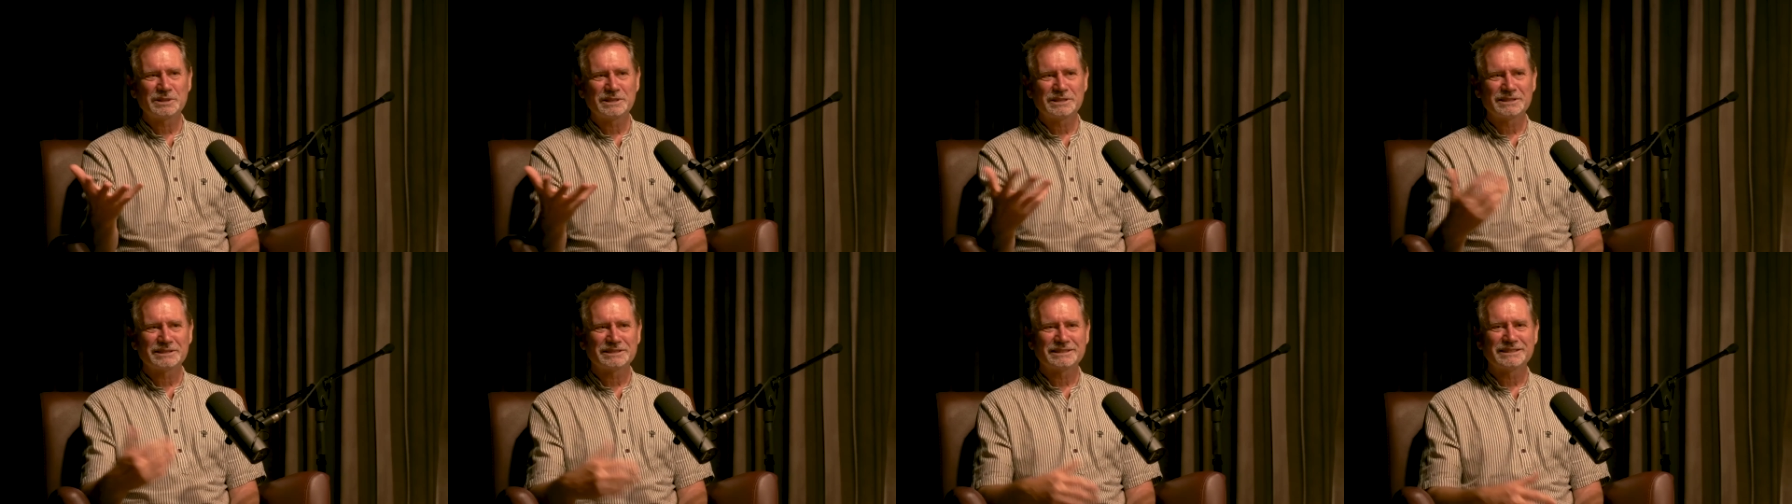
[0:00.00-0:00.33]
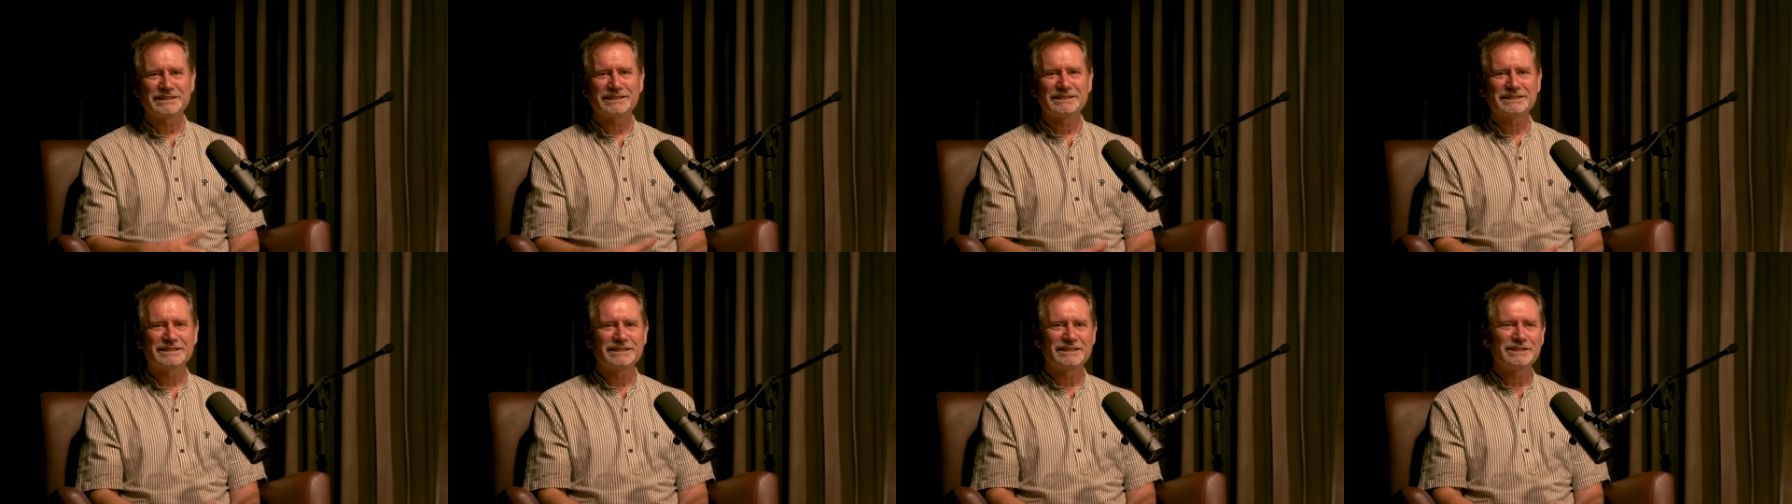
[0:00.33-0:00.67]

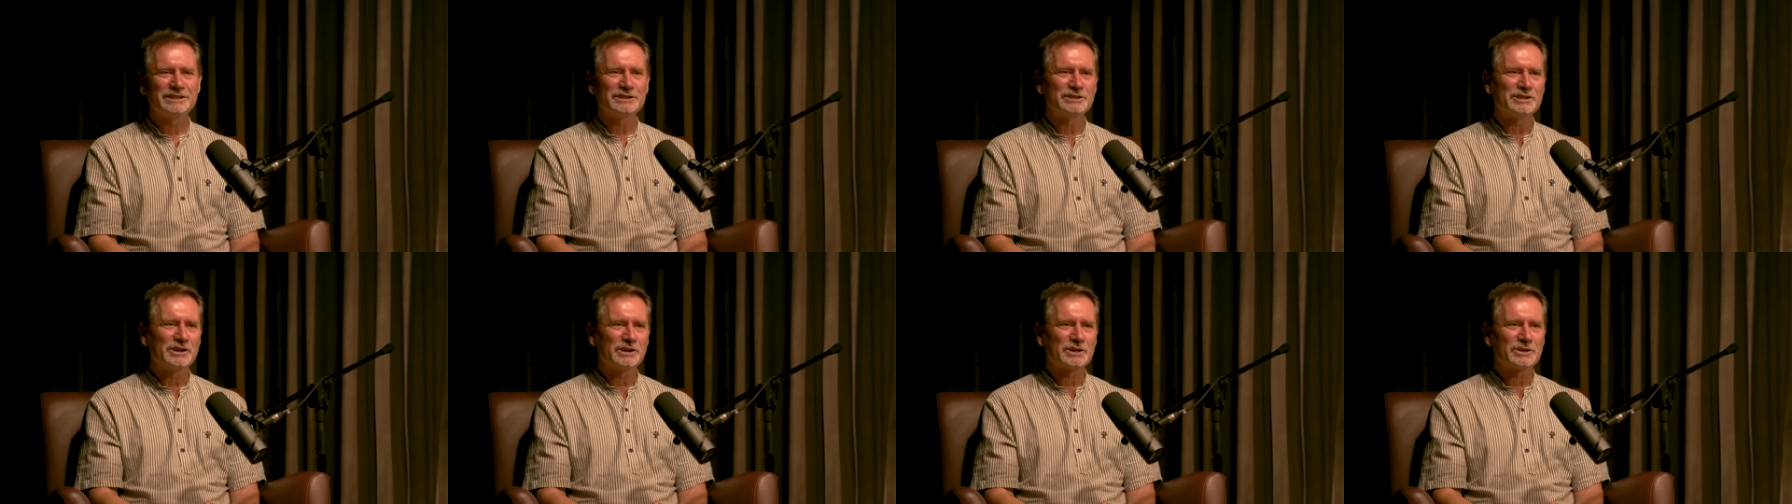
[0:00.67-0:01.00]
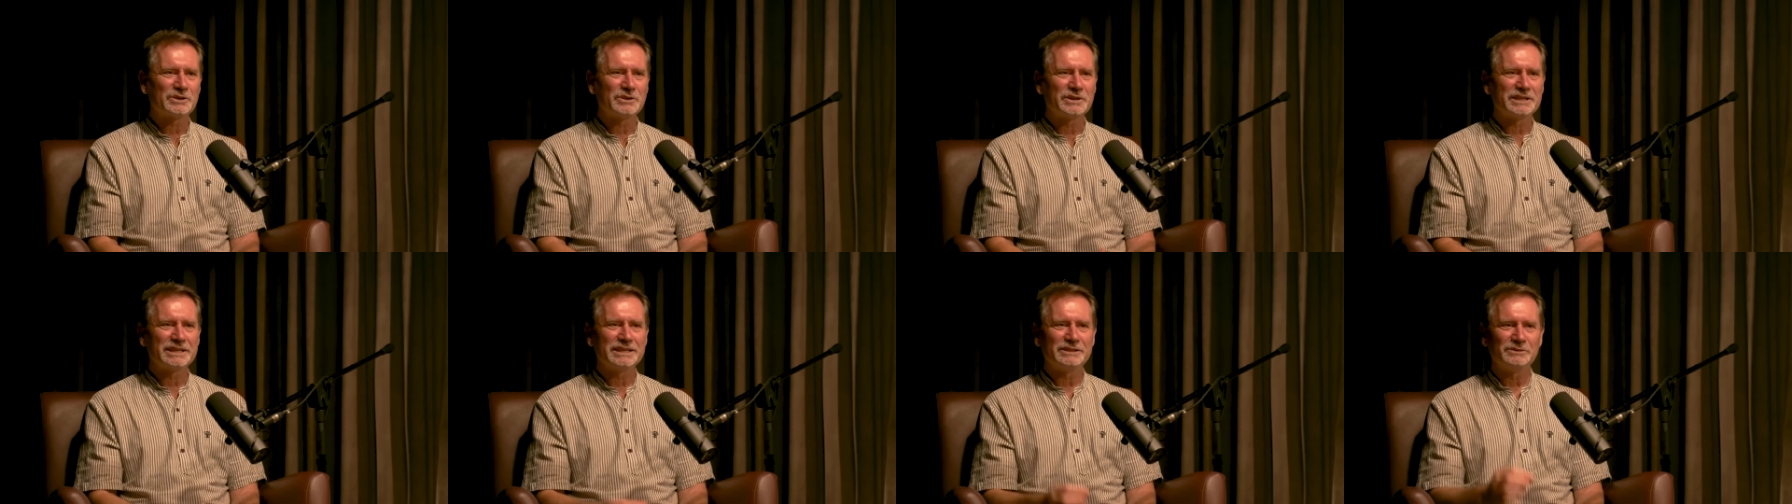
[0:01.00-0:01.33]
the
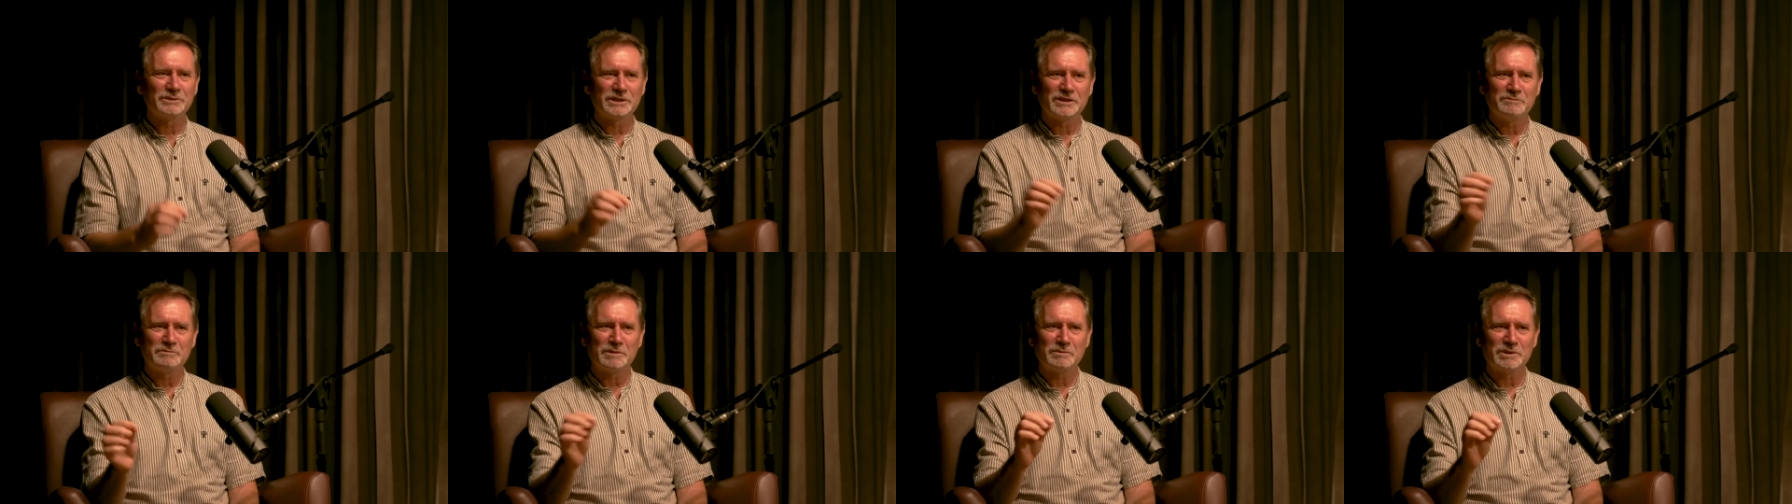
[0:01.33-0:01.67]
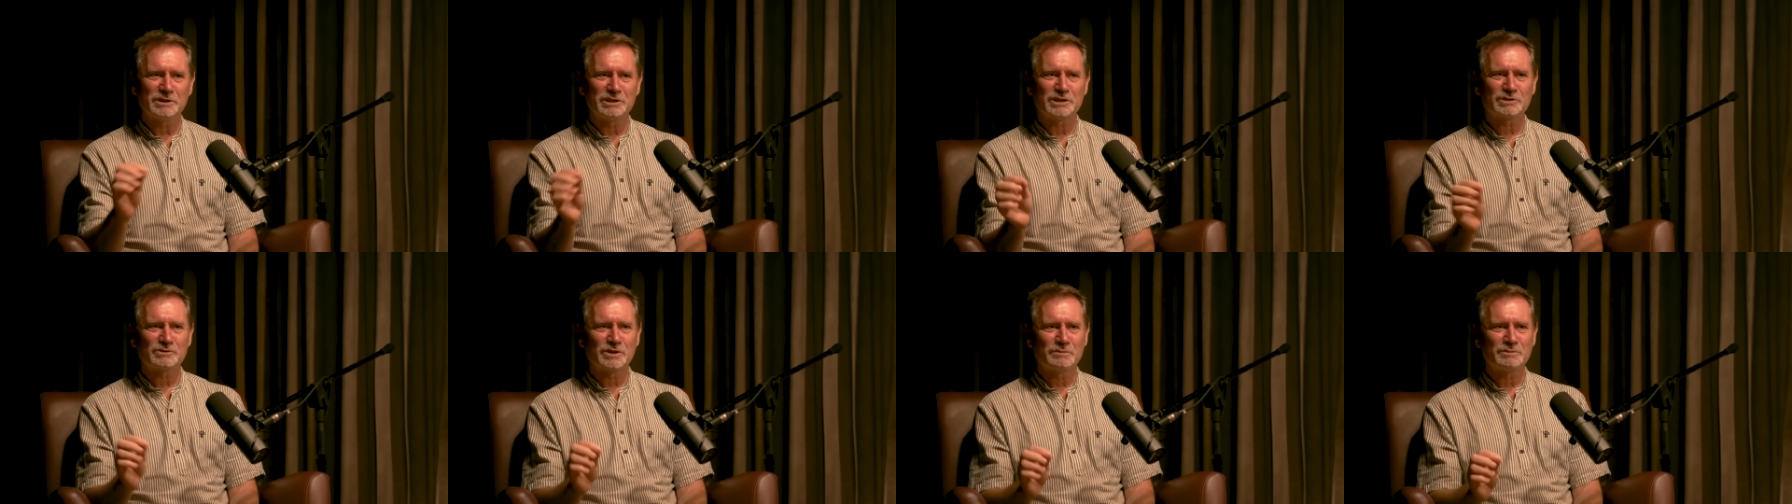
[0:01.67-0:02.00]
doctor and he'll give me a
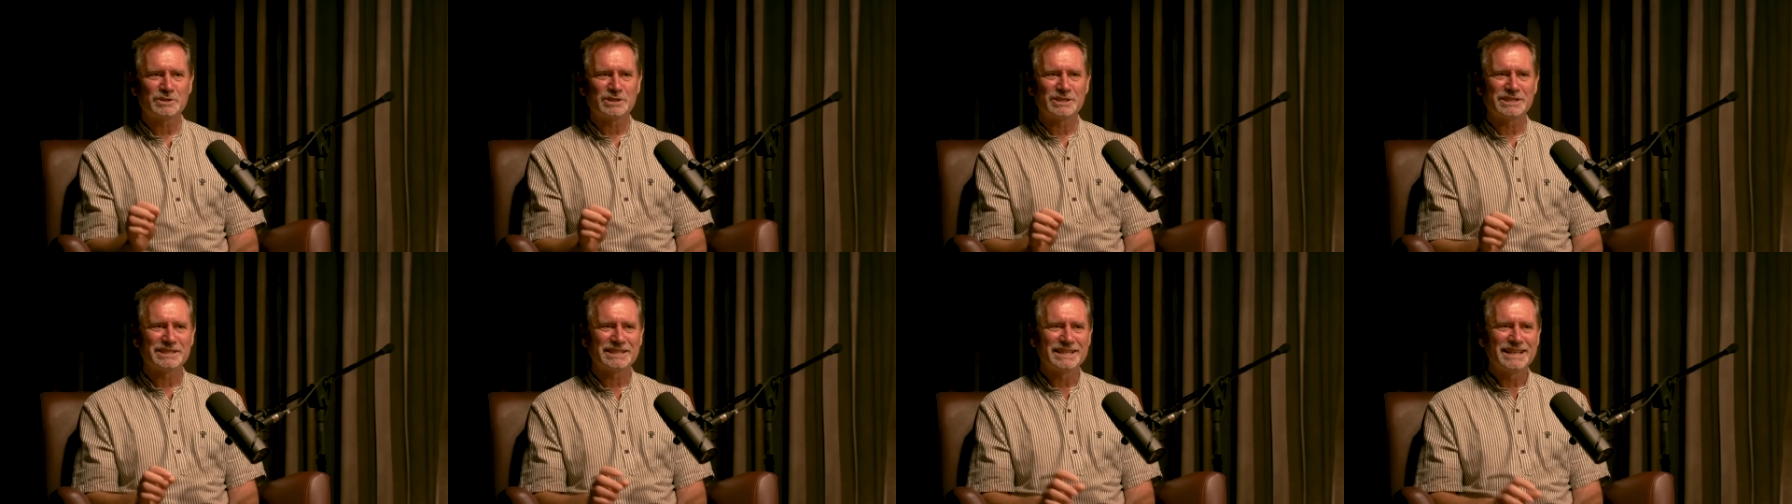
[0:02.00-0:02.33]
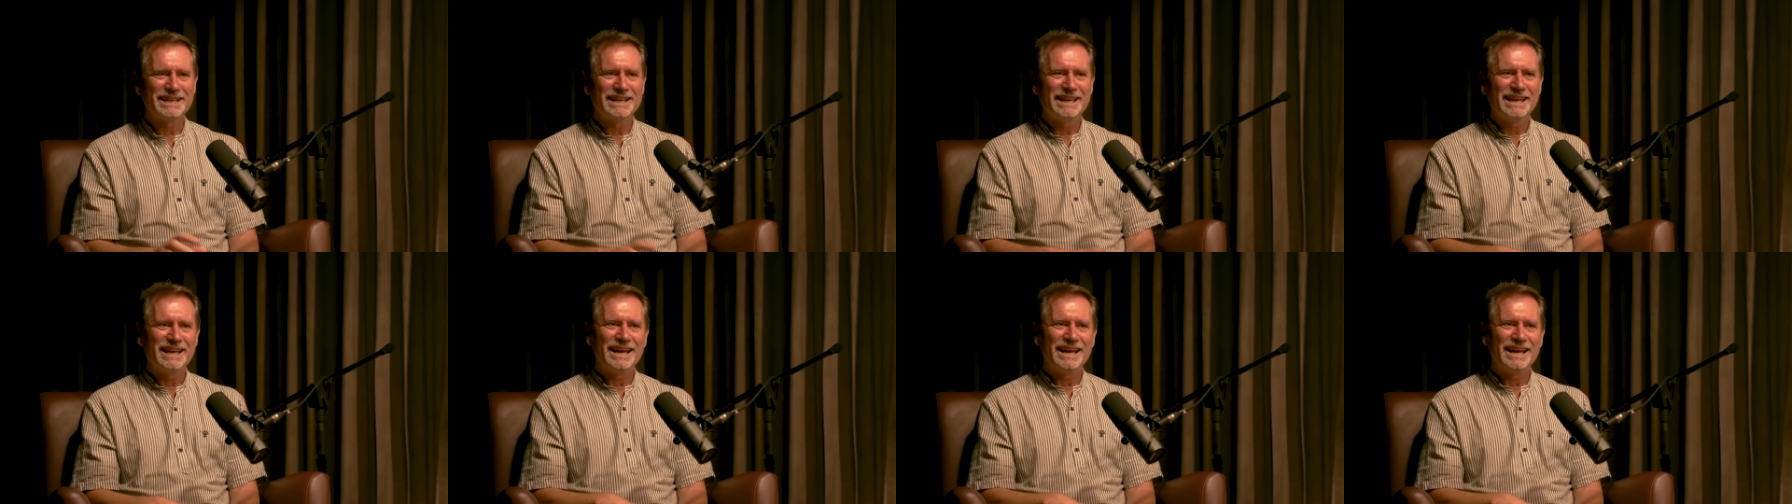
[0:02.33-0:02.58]
prescription